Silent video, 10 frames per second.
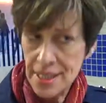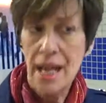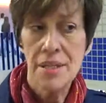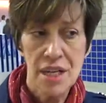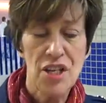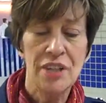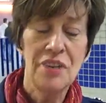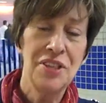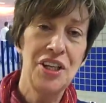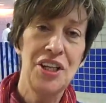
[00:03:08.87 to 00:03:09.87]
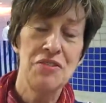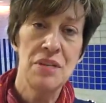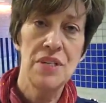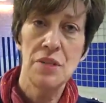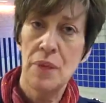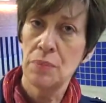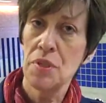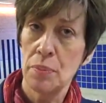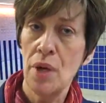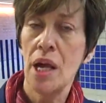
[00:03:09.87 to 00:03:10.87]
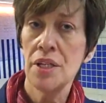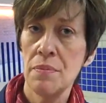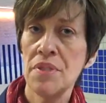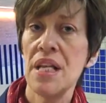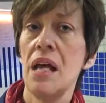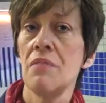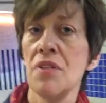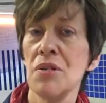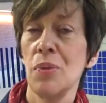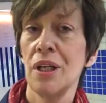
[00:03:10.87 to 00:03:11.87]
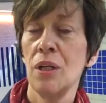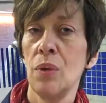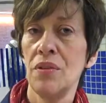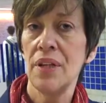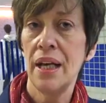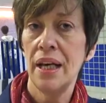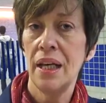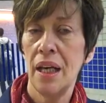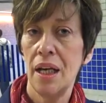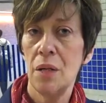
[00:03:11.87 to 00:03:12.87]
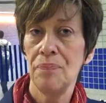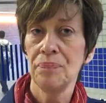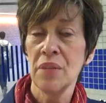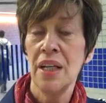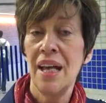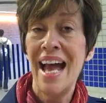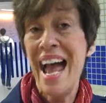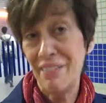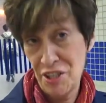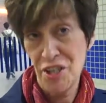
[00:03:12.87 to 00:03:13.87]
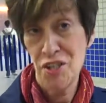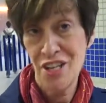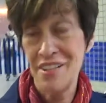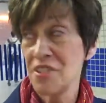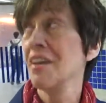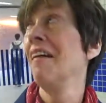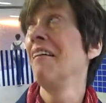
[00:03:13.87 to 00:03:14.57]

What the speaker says: It has actually, and I think sometimes people surprise themselves. I was working with a heritage centre.